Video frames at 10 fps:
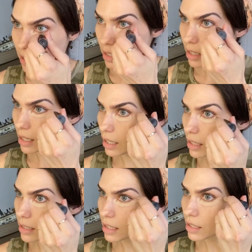And
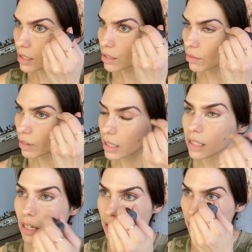just run it
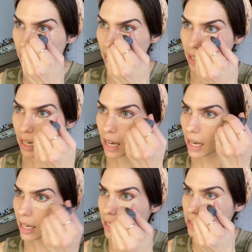under my
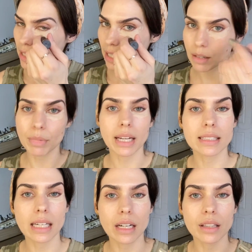eyes. I kind of bring it
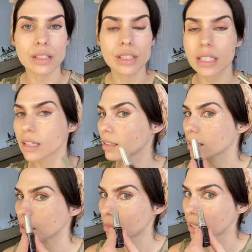down on the cheek a little
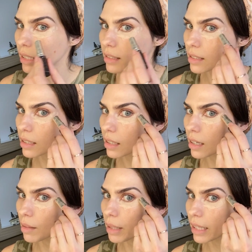bit. I
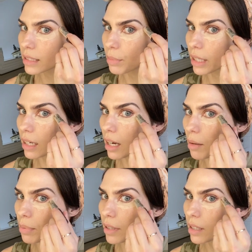like to bring it up
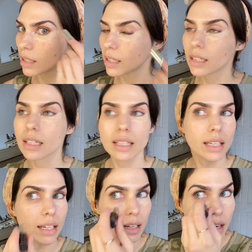
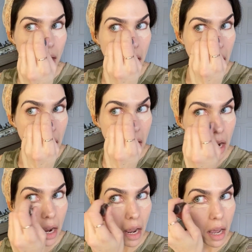here.
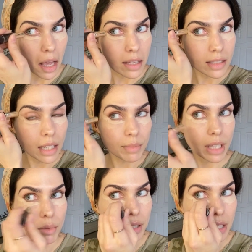Same thing
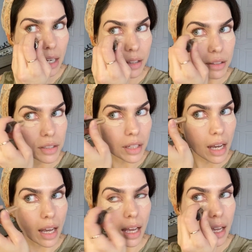with the other
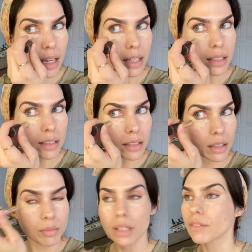side, and don't
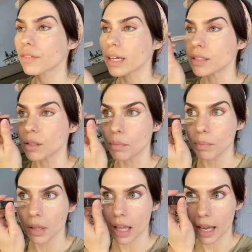be afraid to
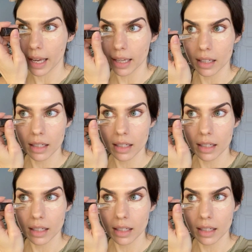apply